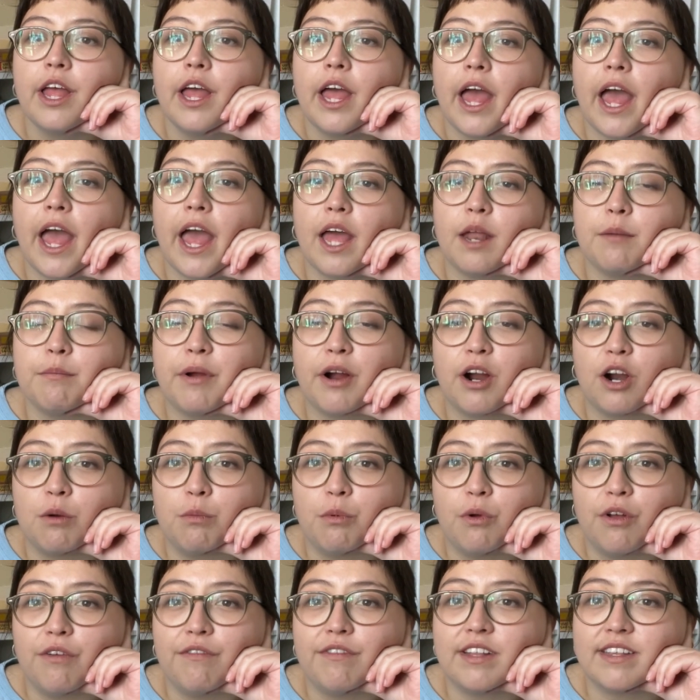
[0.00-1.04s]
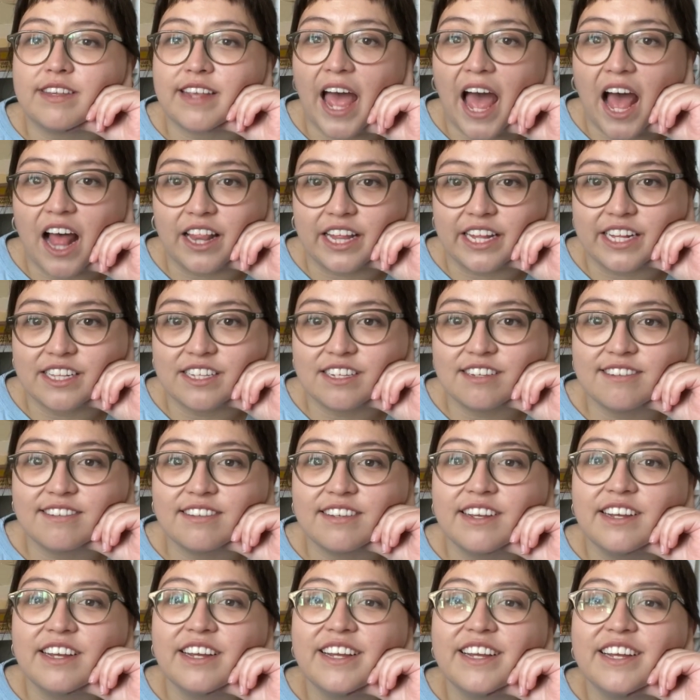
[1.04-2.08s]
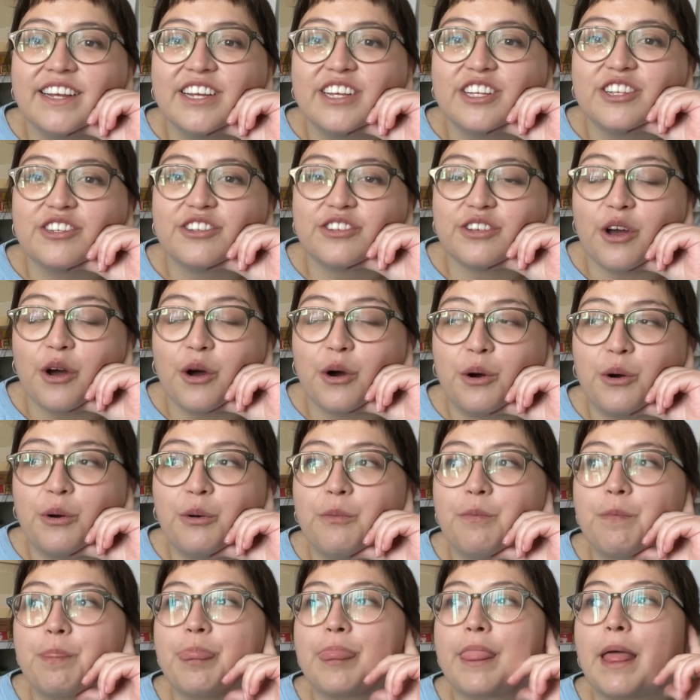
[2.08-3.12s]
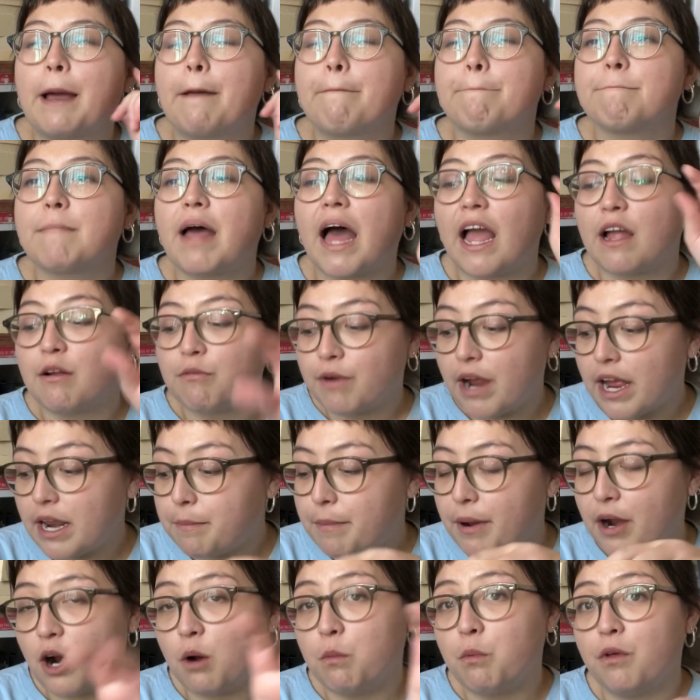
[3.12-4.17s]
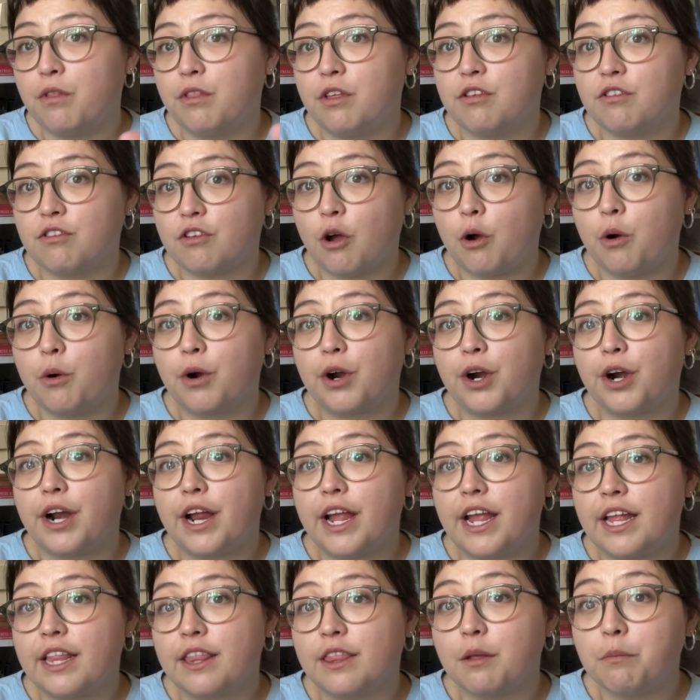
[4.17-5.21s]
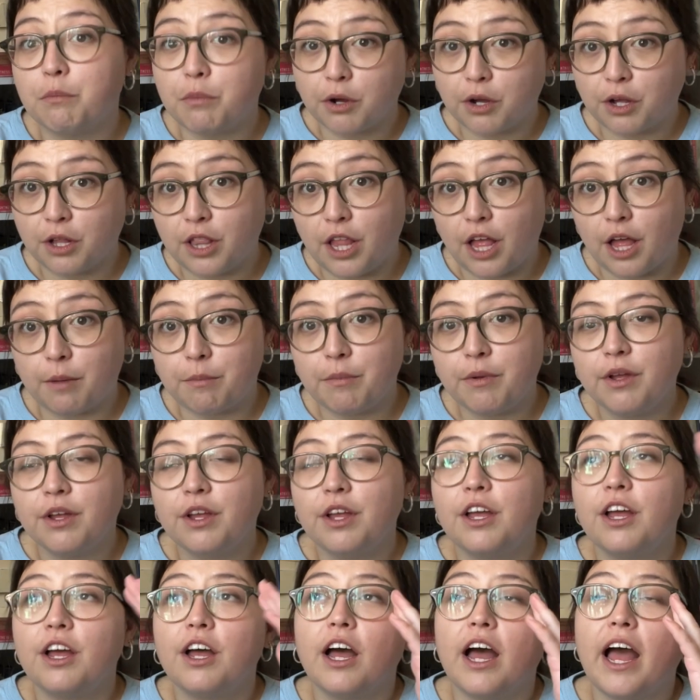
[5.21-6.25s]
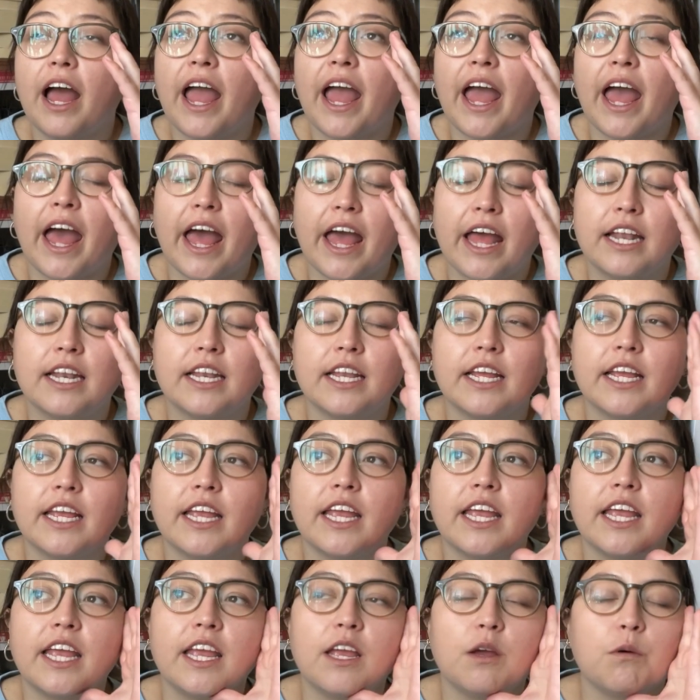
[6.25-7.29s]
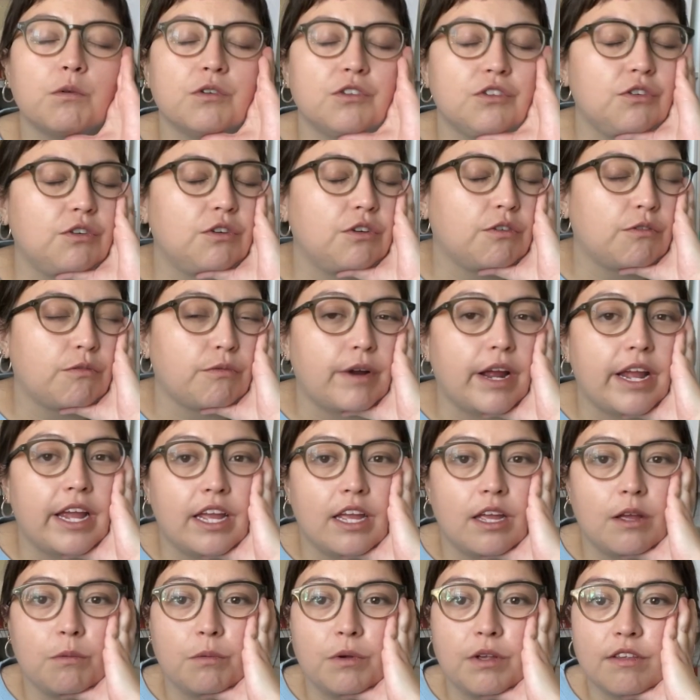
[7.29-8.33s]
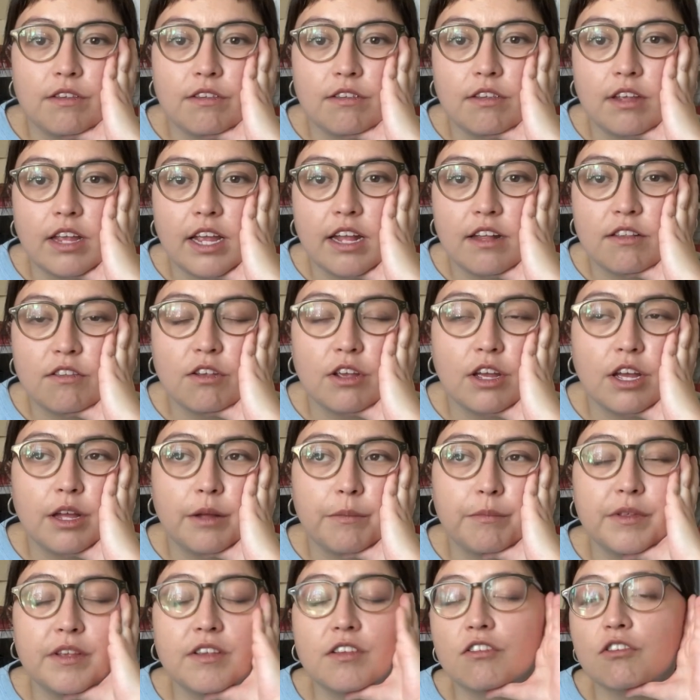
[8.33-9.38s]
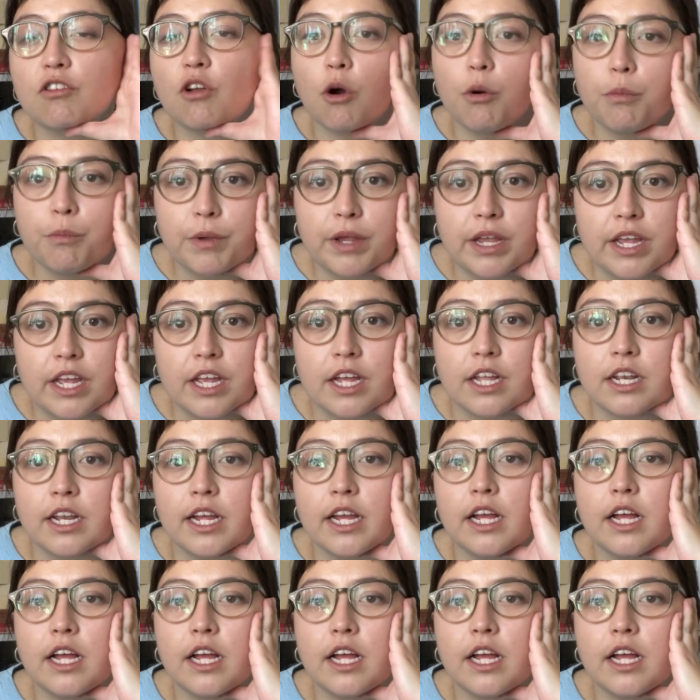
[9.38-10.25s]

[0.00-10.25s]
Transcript: and Parable of the Talents. So I read Parable of the Sower in the book club, and it was great. It's a dystopian,